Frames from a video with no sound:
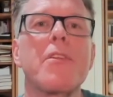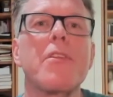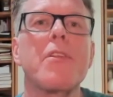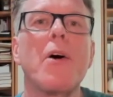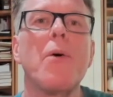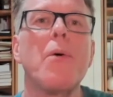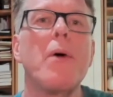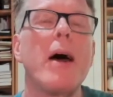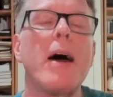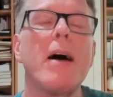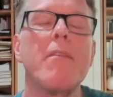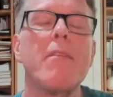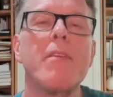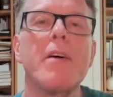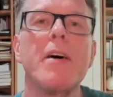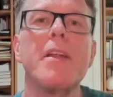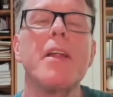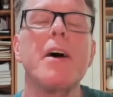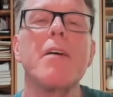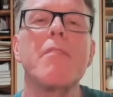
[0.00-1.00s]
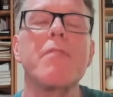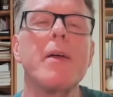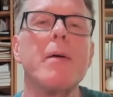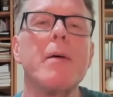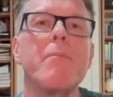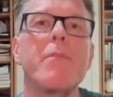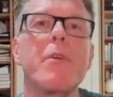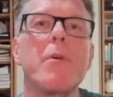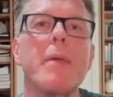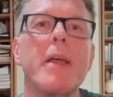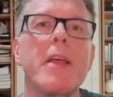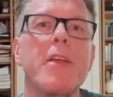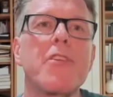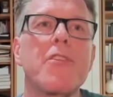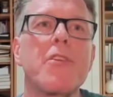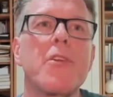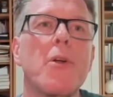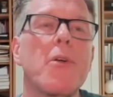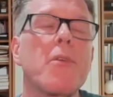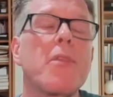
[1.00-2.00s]
don't have enough
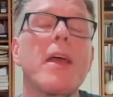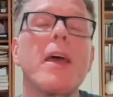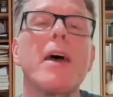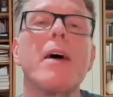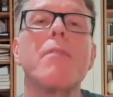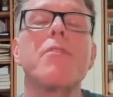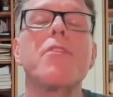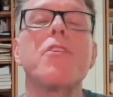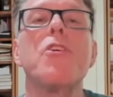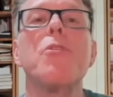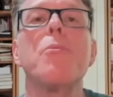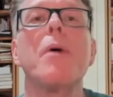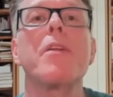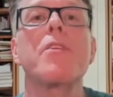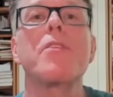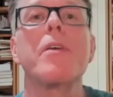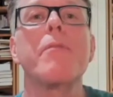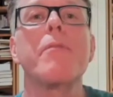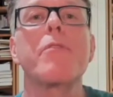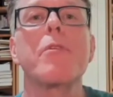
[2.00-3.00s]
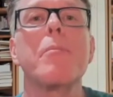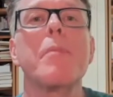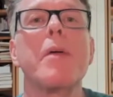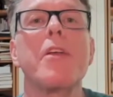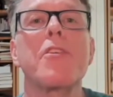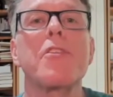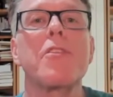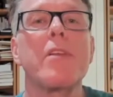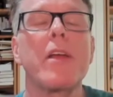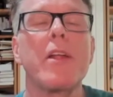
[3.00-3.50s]
information or they have too much information.